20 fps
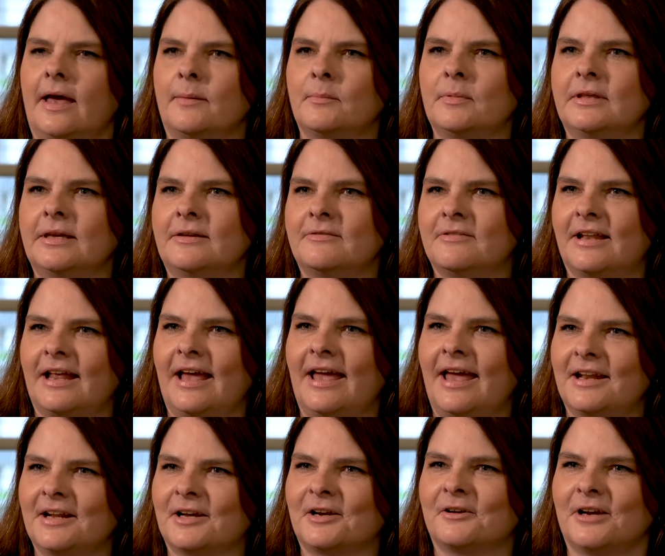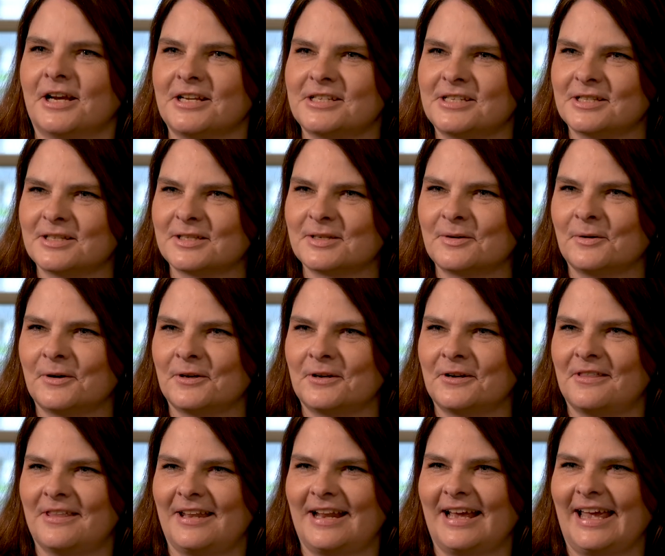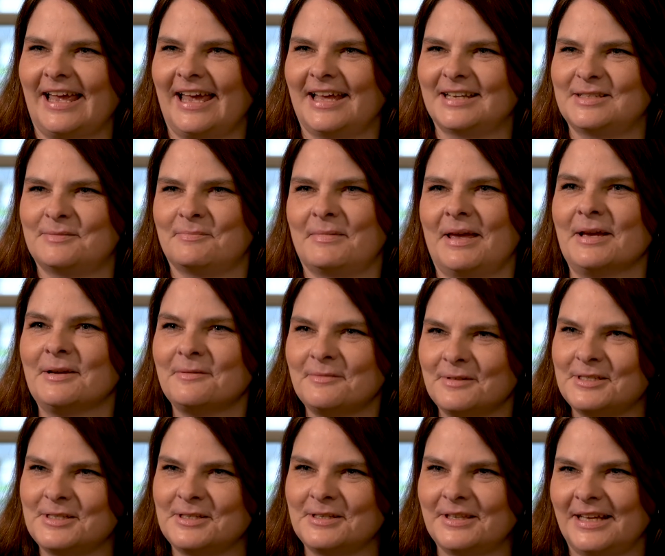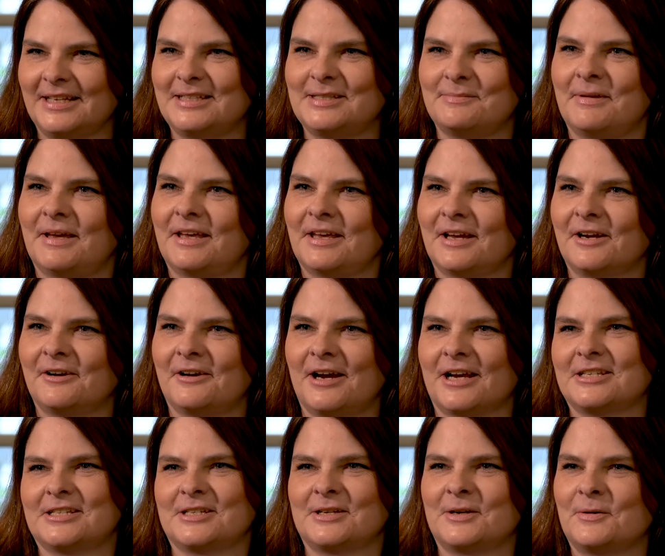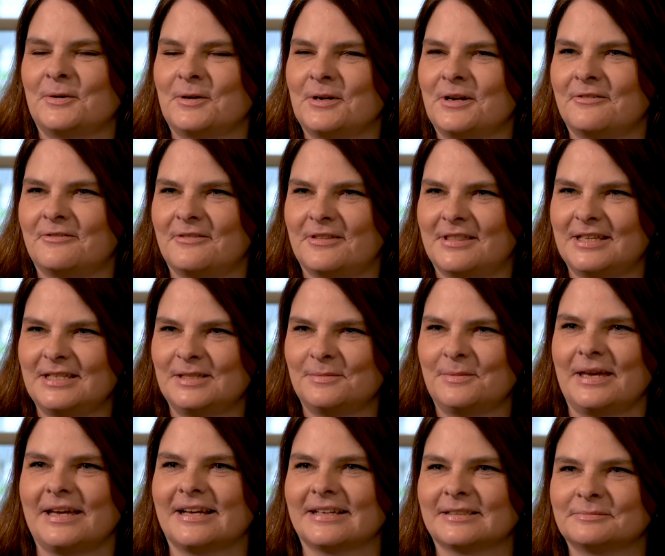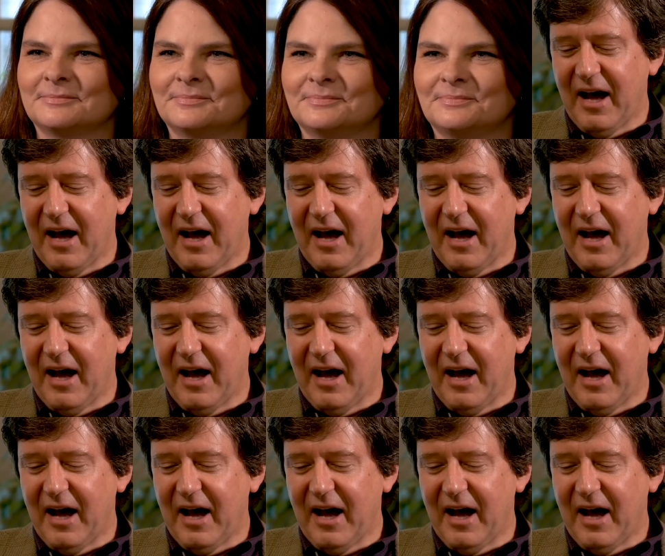I believe that I had a corrections corner that I had to make. Would you like to make a correction corner for this week?